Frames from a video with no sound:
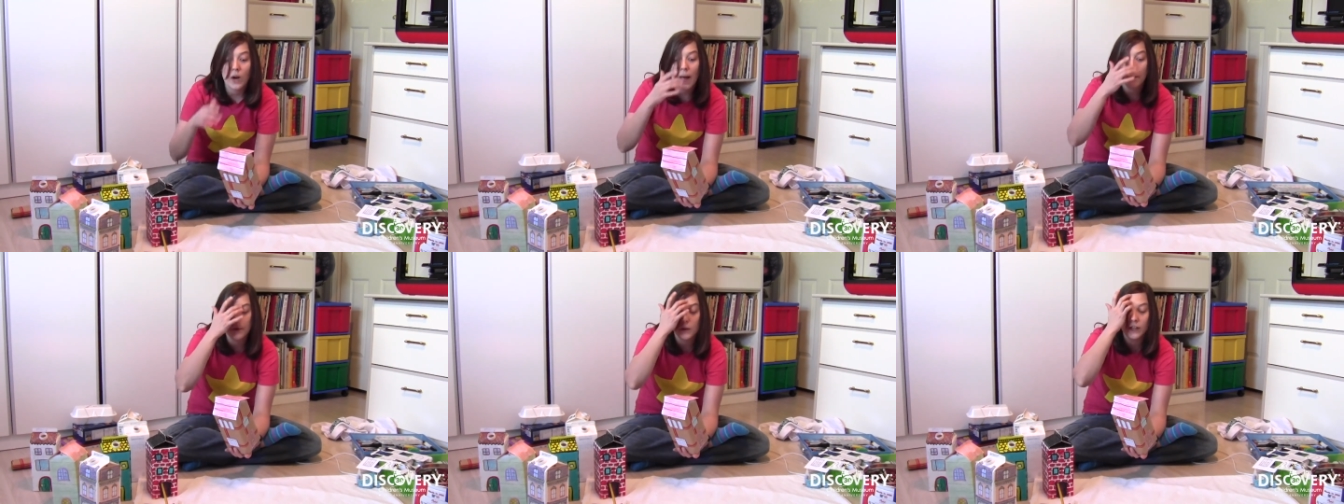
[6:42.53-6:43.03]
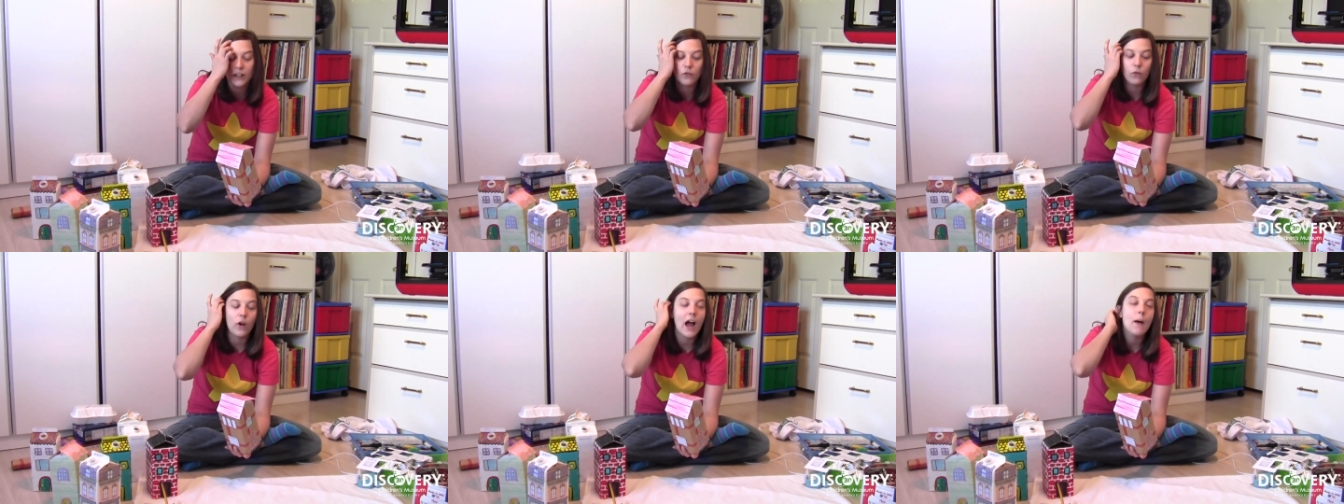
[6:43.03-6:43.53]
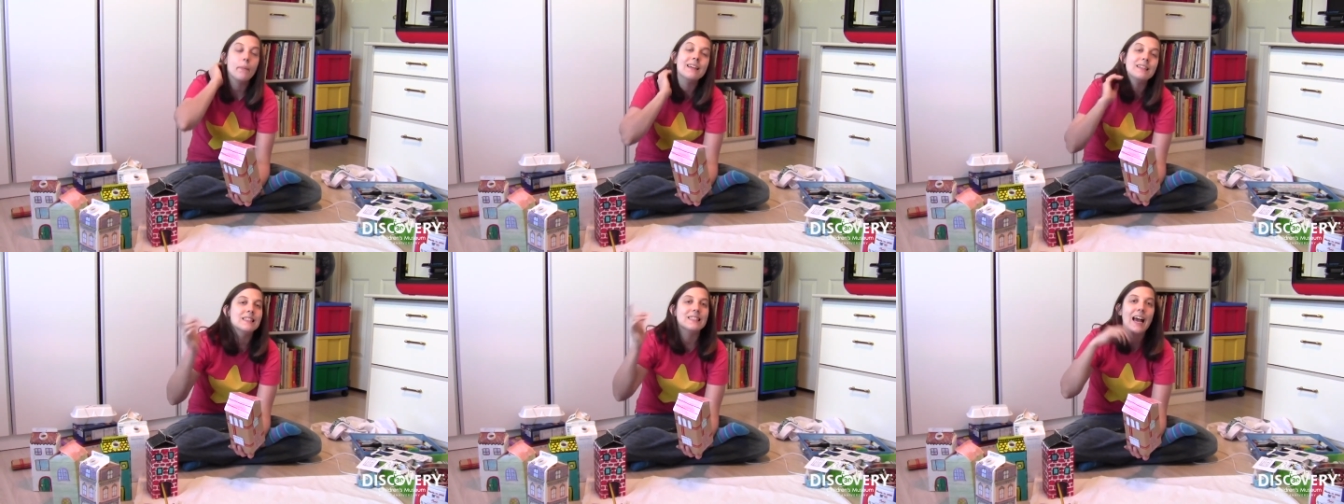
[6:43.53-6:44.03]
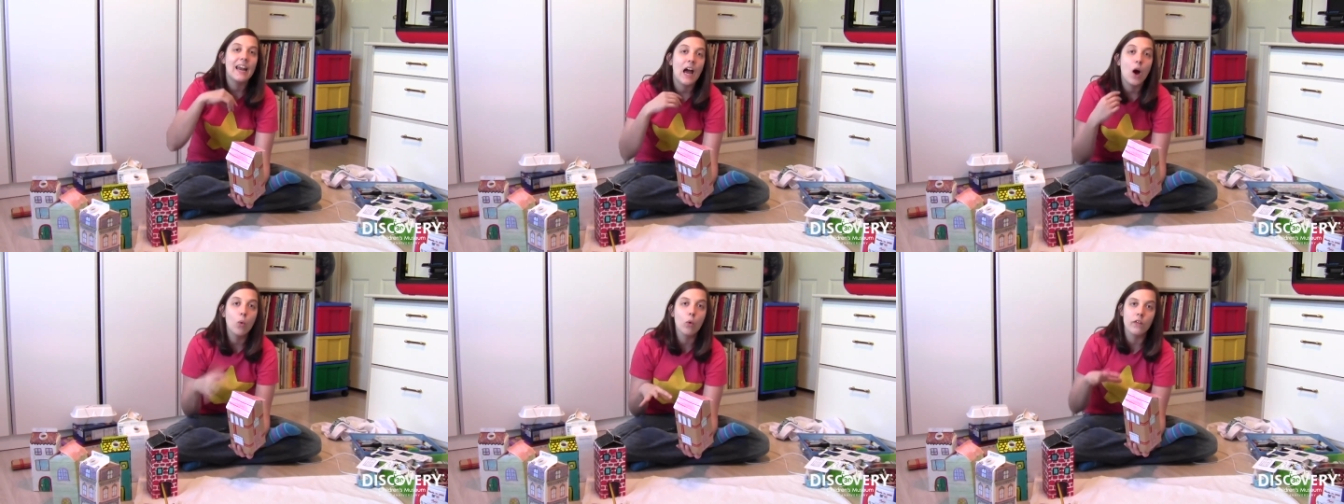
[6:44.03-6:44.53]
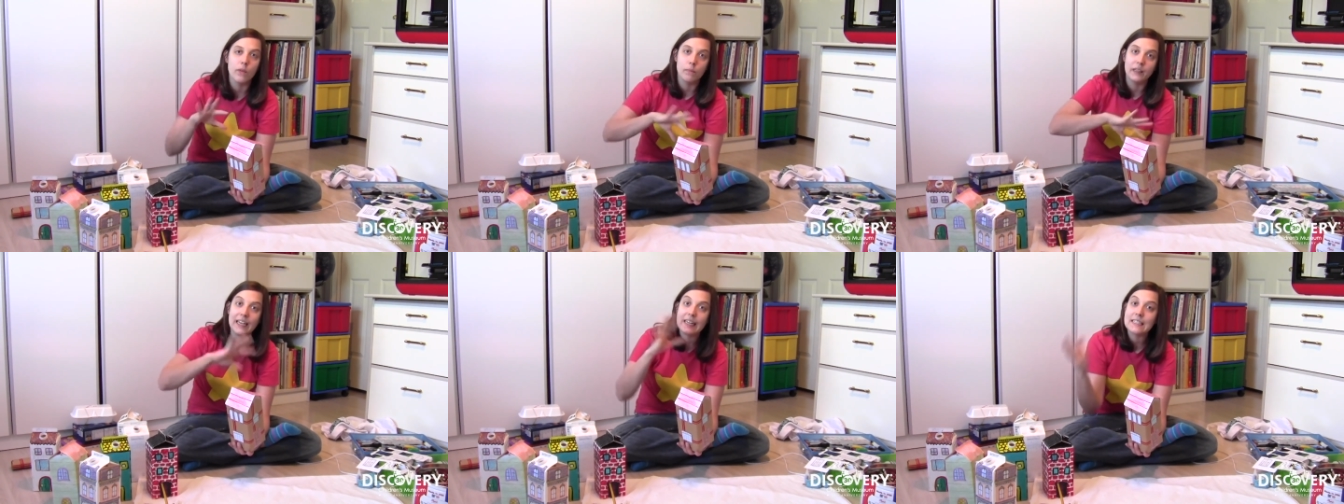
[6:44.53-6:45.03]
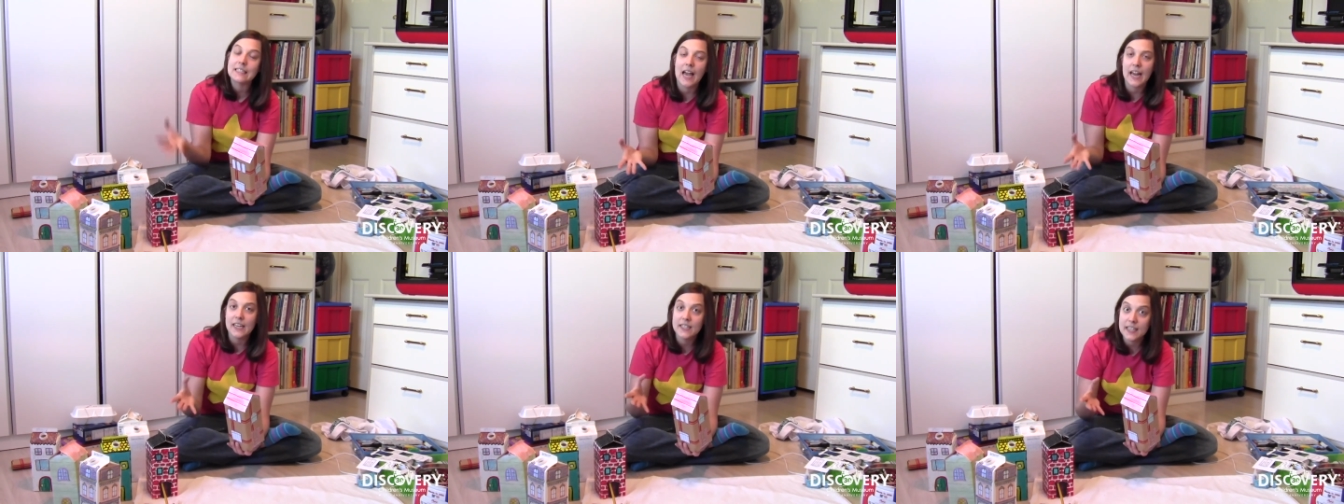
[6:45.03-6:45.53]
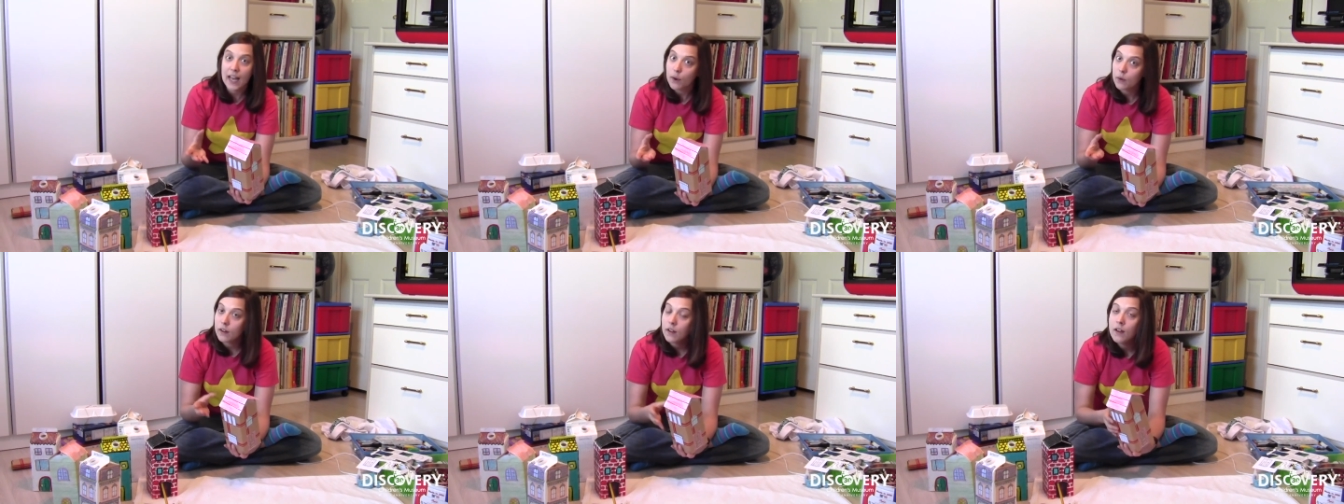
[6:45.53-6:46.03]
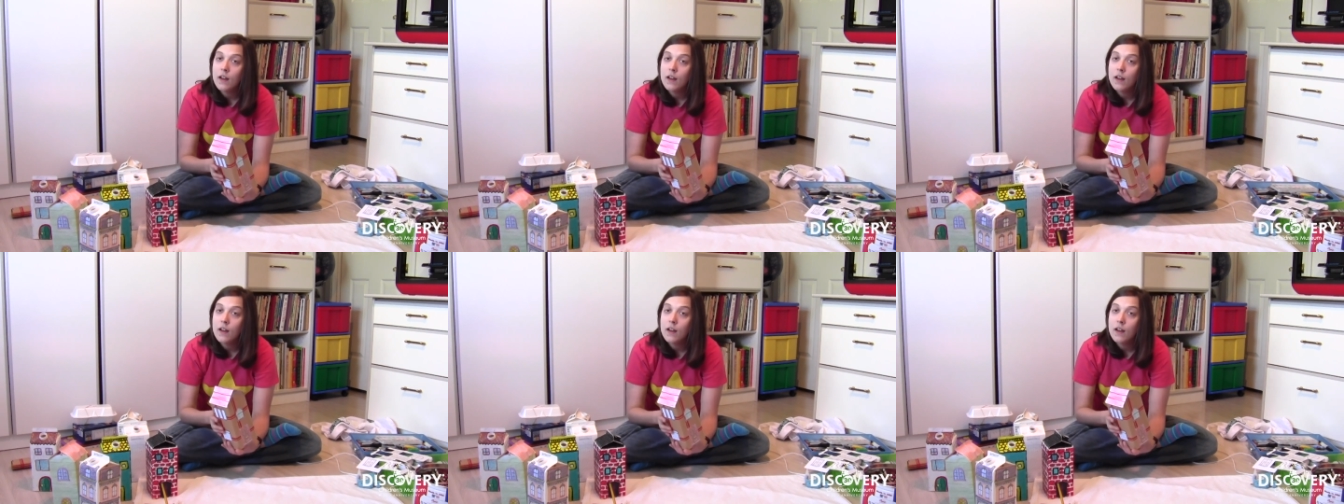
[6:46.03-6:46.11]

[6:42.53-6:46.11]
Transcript: wrap your gift wrap inside out where the plain side is out,